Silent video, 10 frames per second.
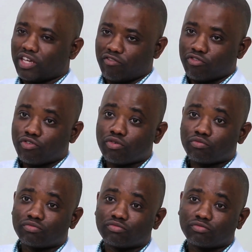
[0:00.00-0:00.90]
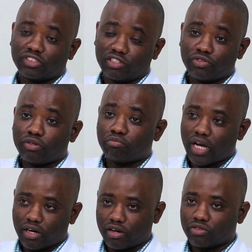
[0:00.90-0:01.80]
come from different
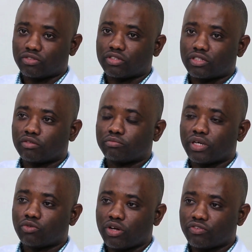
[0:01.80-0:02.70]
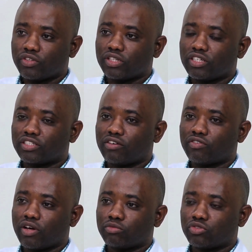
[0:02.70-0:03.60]
backgrounds, but one of the things I've
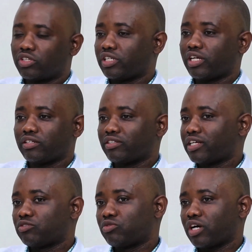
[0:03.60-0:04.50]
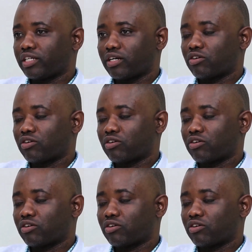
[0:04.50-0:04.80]
come to learn, I think that will cut